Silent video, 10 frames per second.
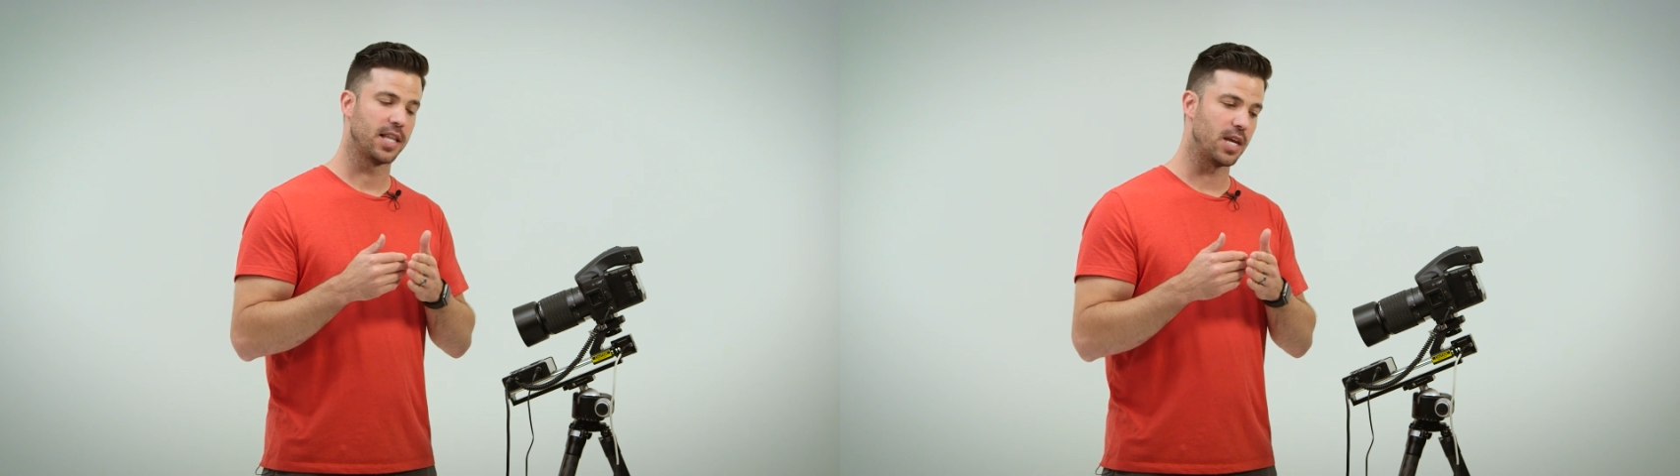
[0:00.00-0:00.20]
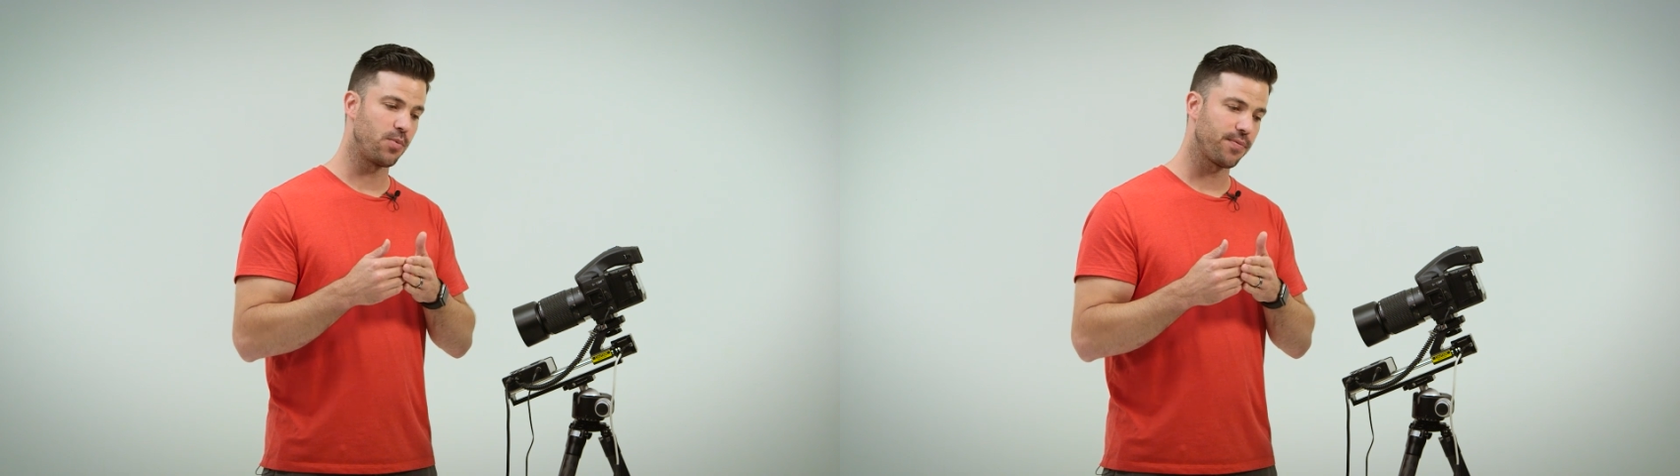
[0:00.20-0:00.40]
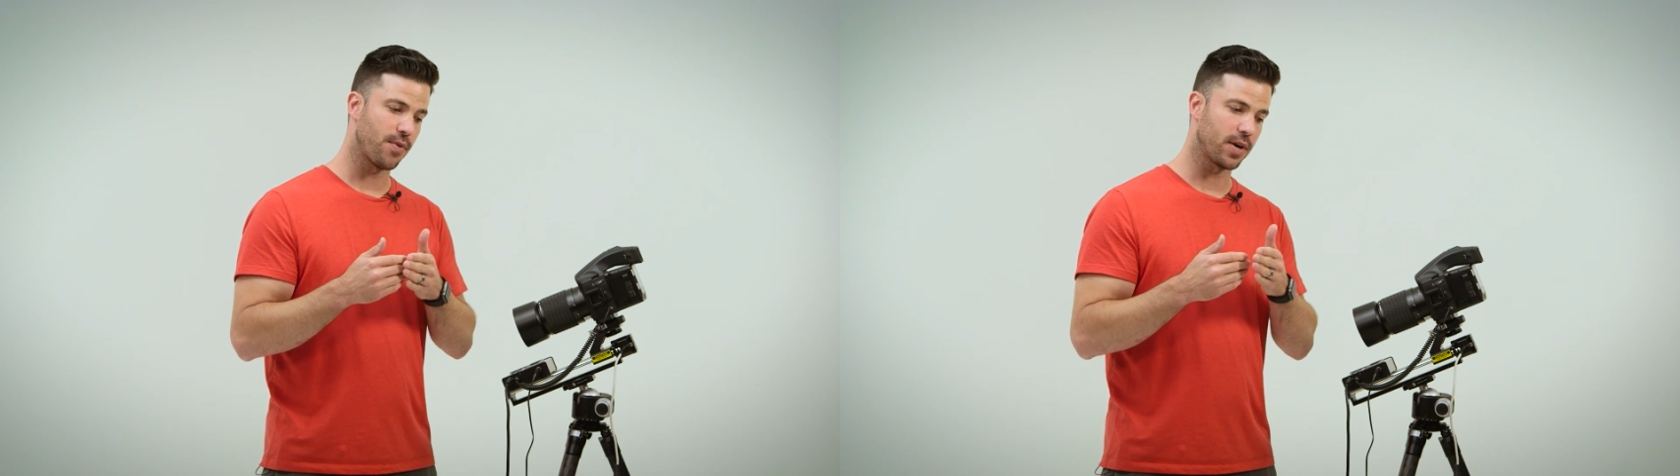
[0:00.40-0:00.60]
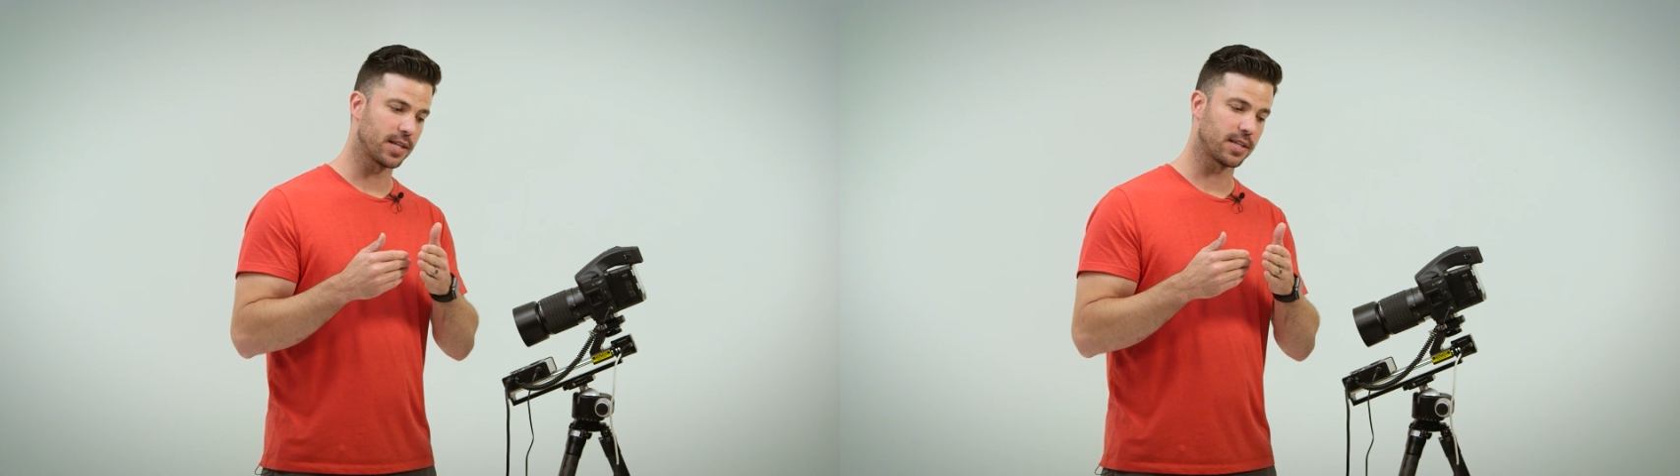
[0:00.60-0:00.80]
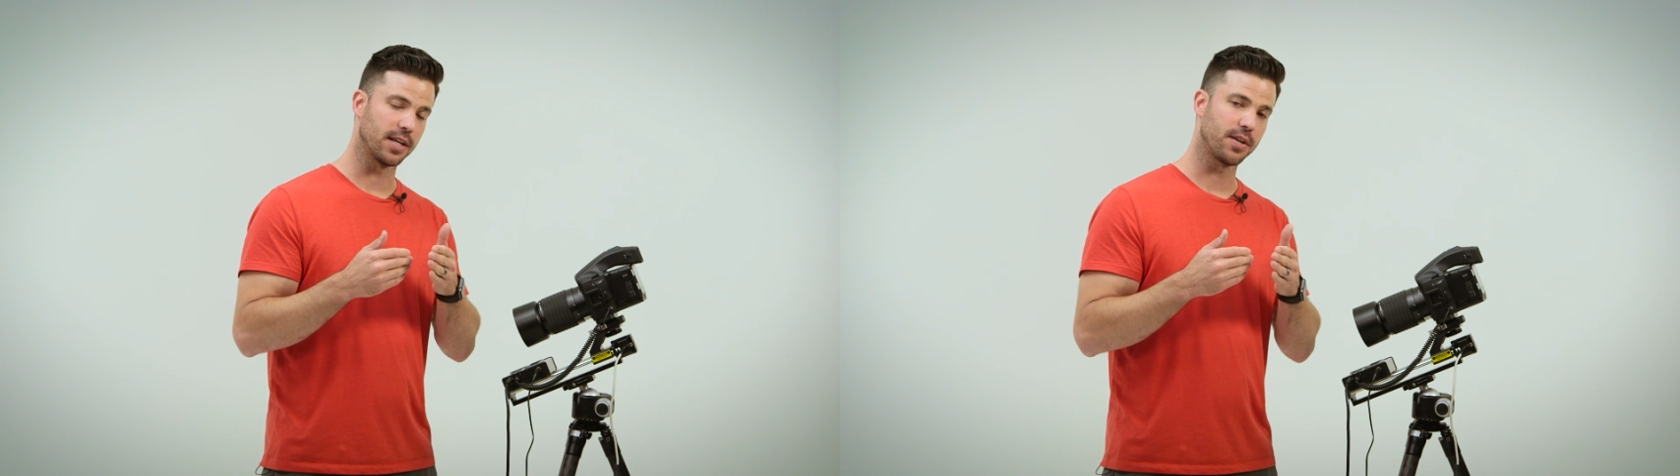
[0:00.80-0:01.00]
then we
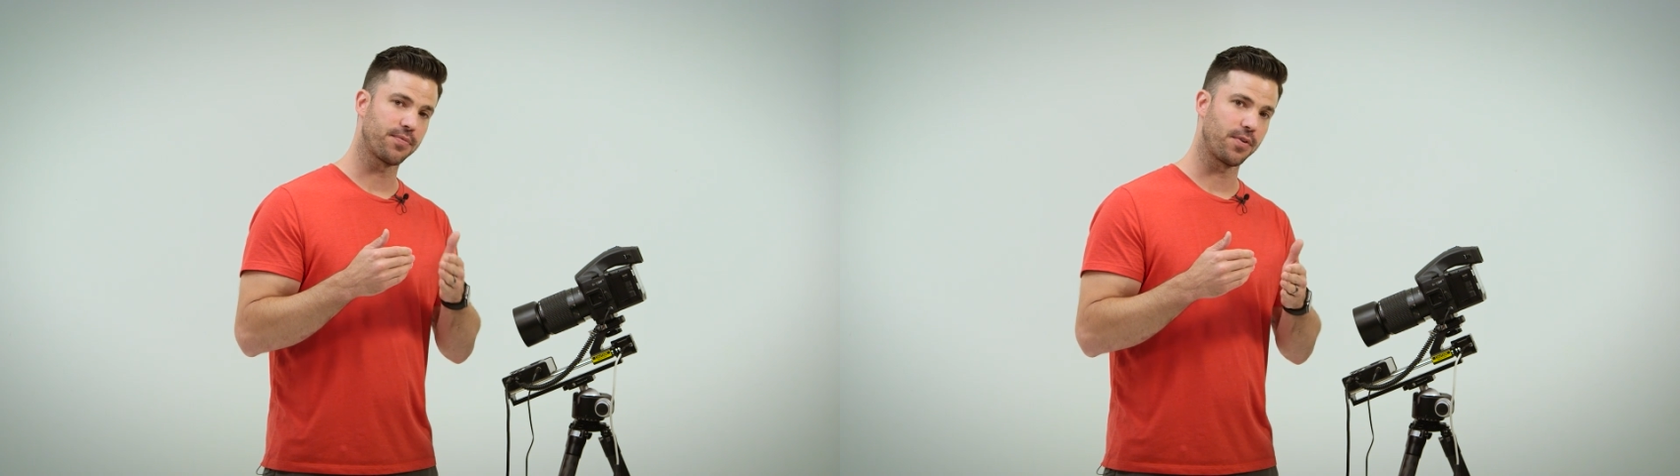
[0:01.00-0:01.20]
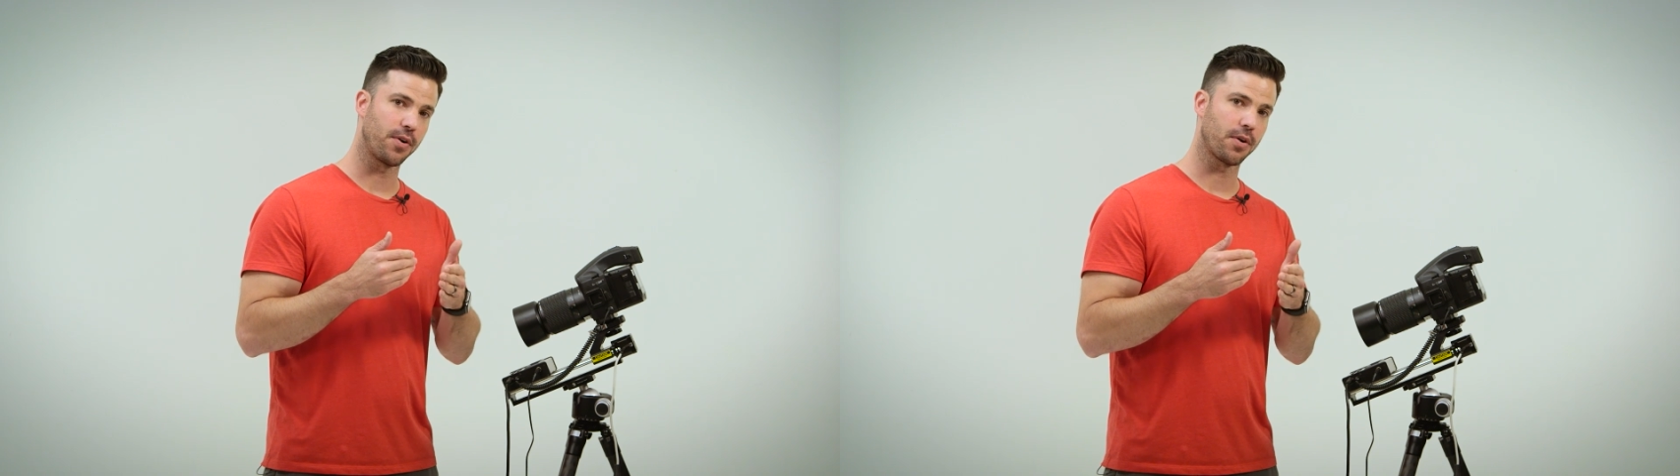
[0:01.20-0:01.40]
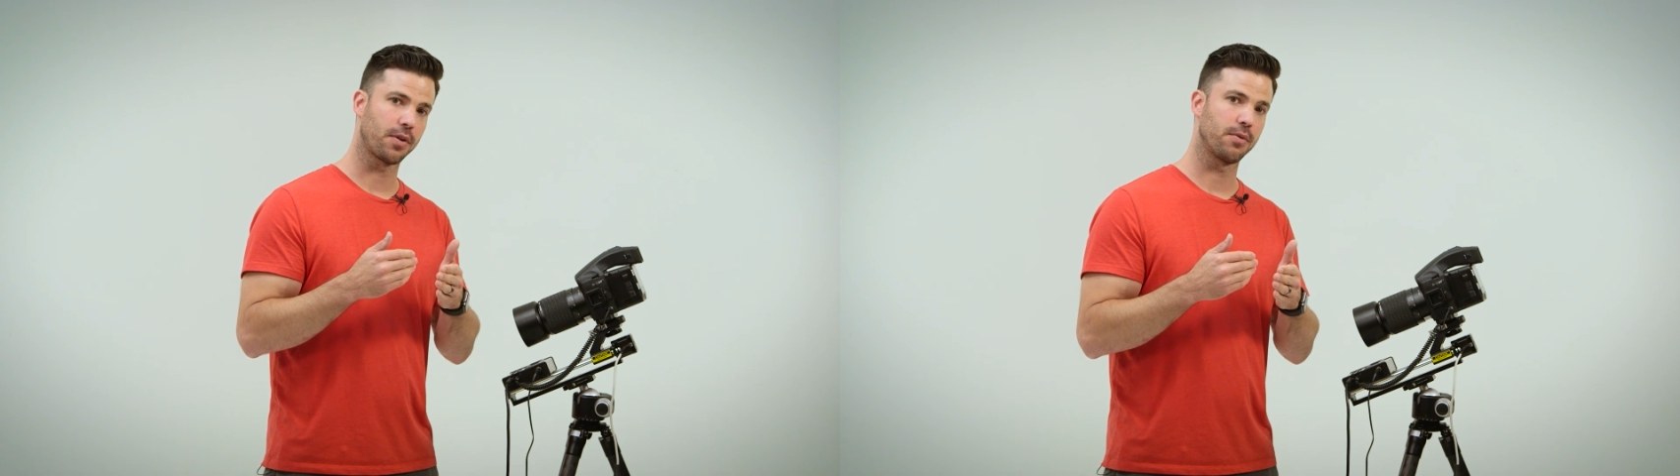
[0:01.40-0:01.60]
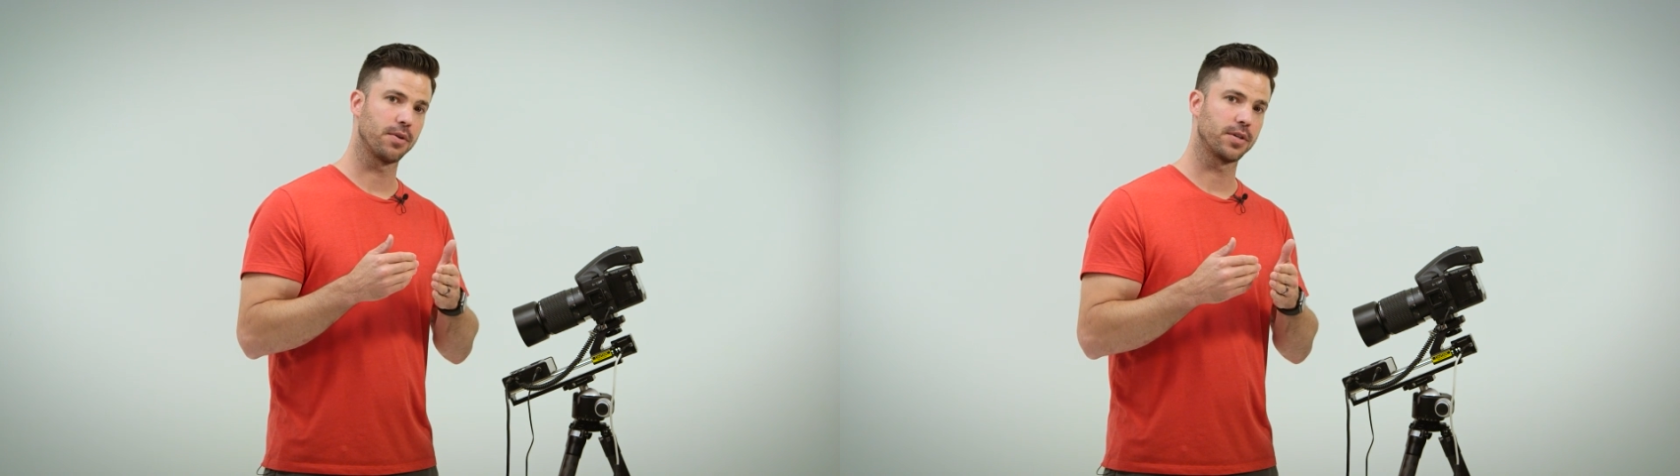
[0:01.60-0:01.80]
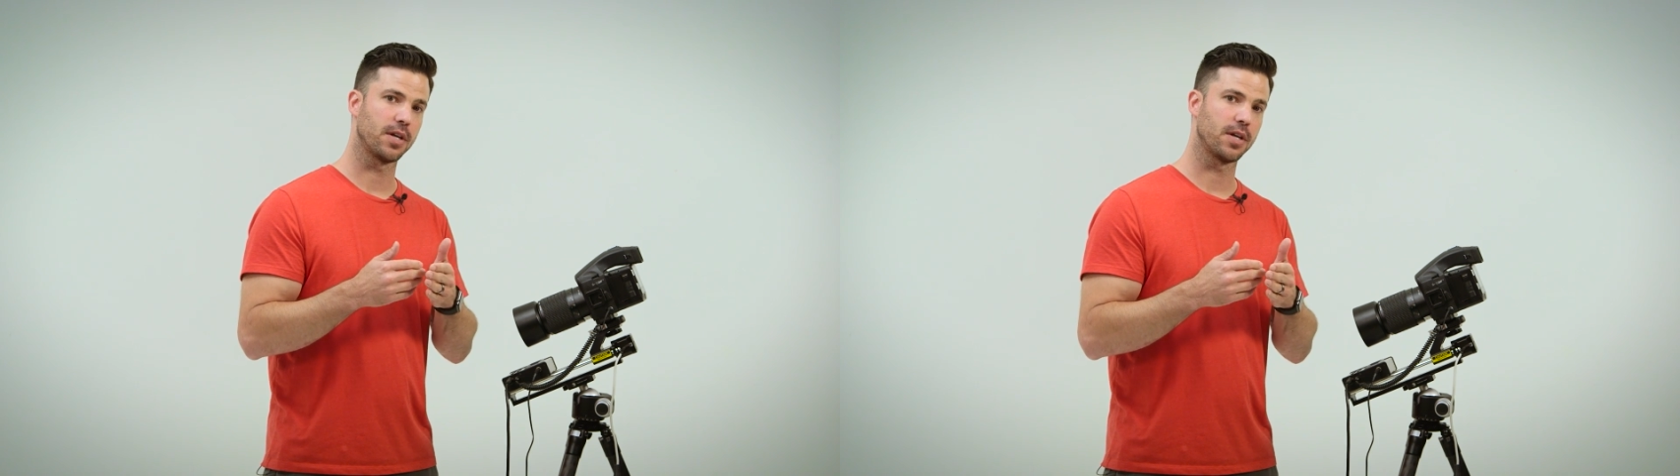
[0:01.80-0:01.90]
focus a little further through a